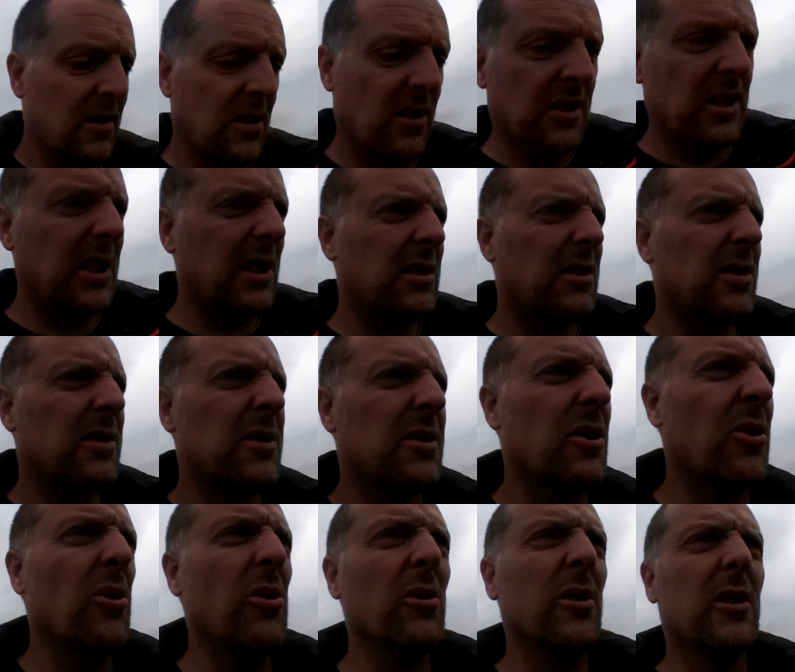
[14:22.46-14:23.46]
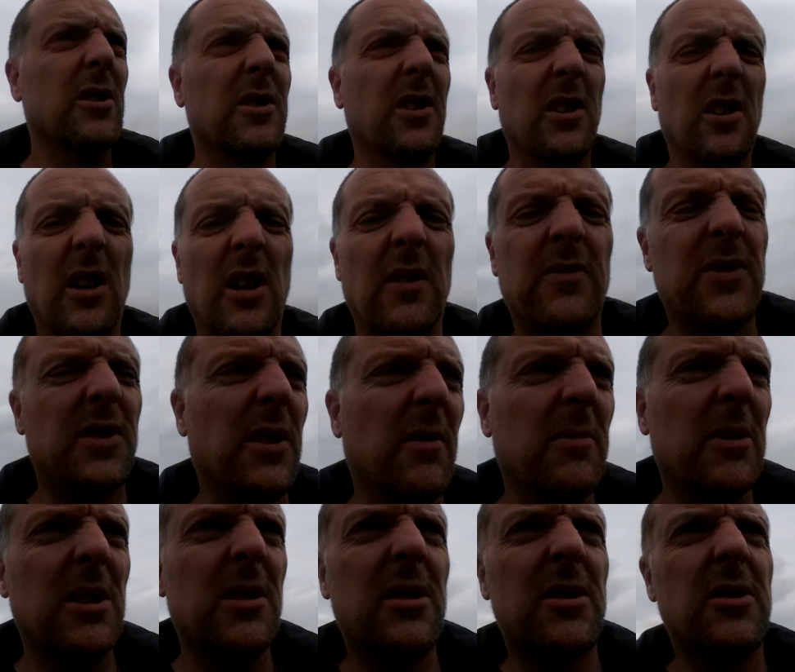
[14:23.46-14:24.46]
I need to talk because I've got to have
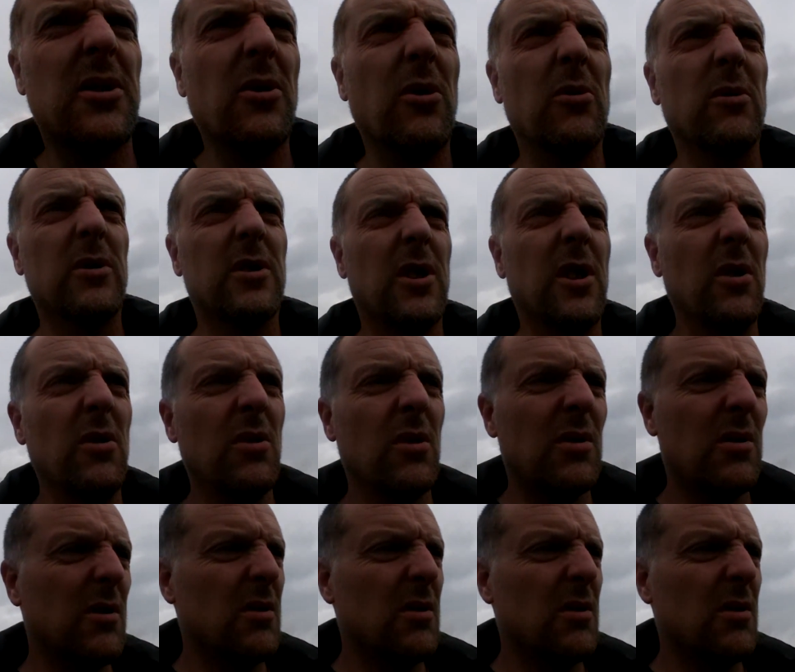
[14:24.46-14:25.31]
somebody to talk to.